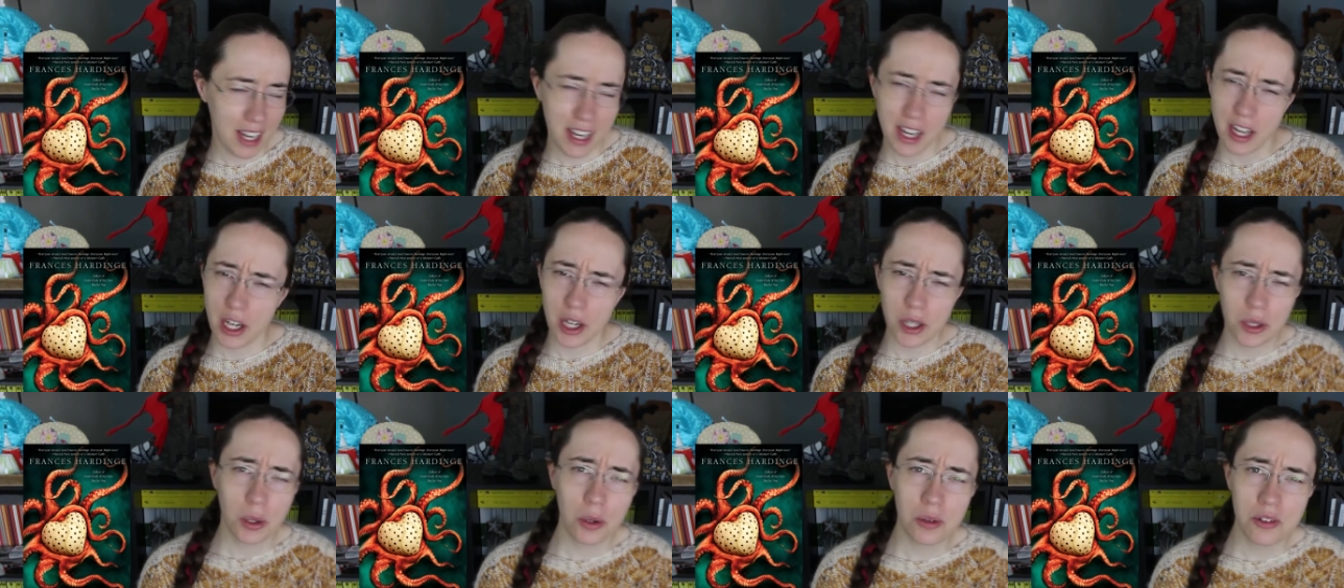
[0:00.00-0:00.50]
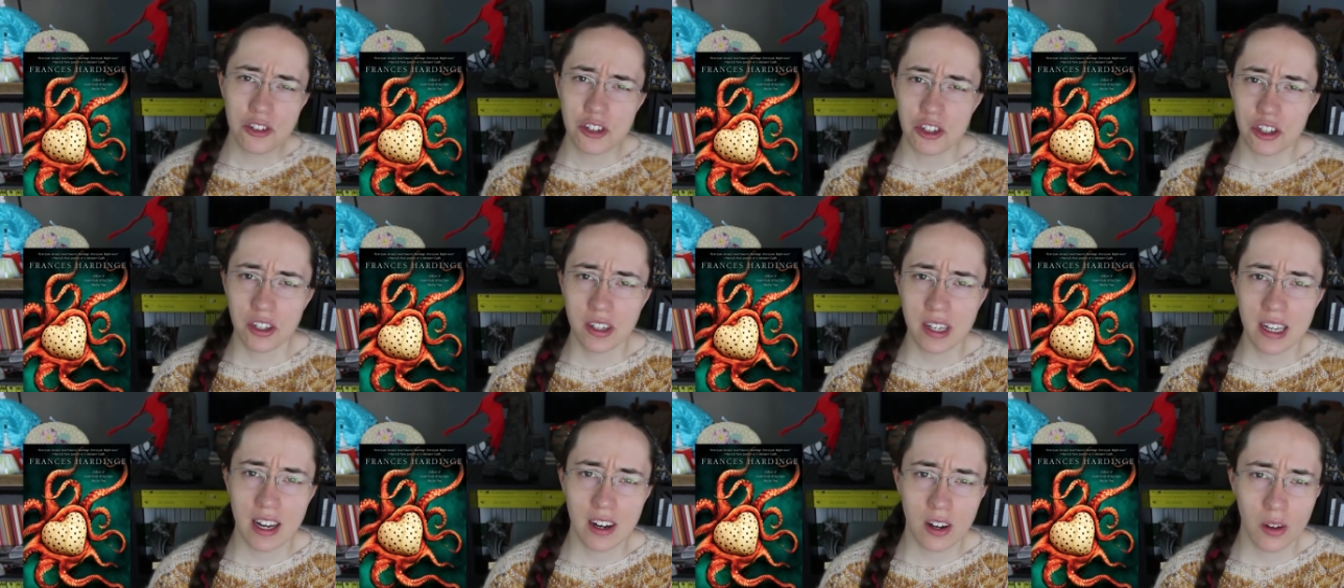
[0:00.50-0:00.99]
hero's
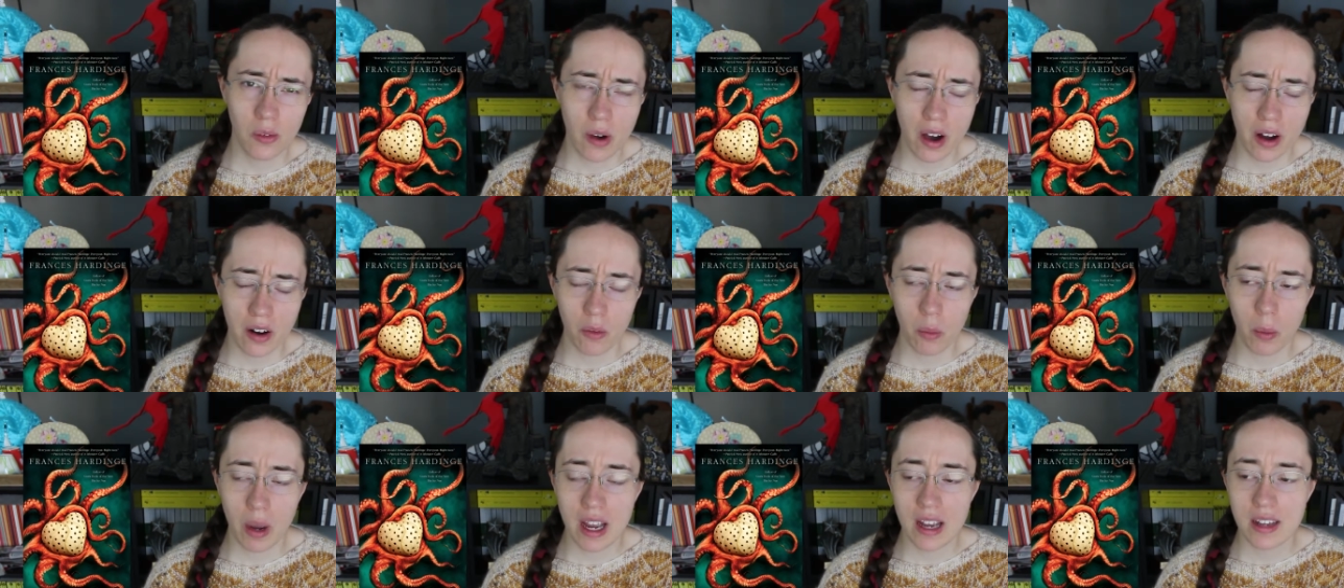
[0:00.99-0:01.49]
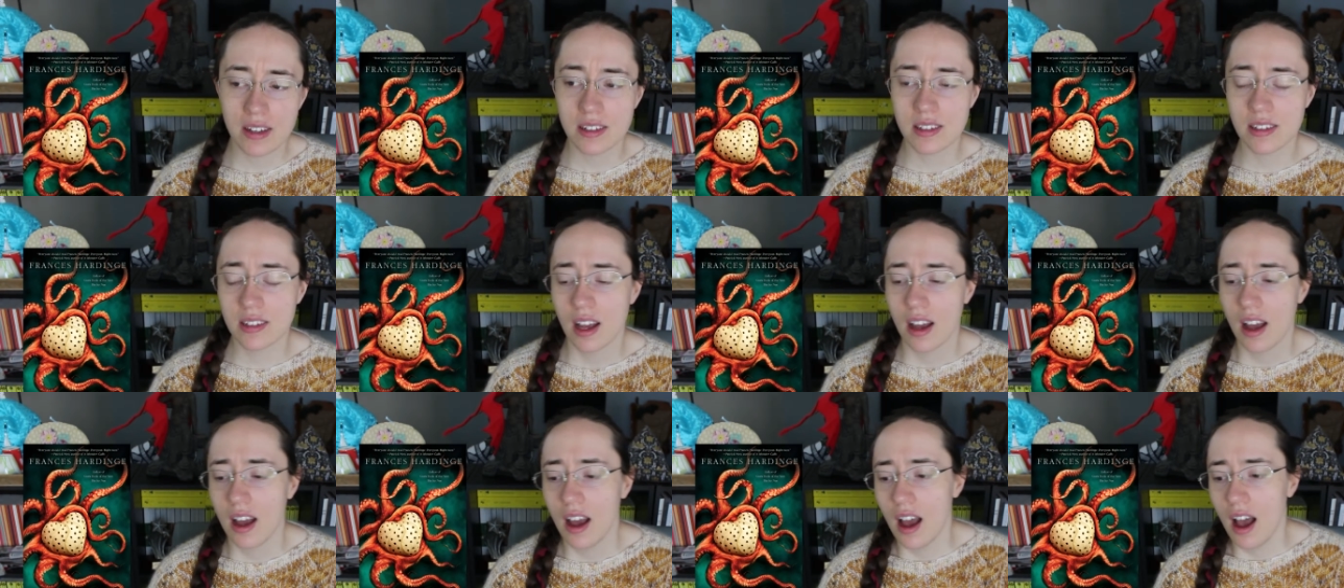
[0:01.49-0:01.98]
journey in a lot of ways.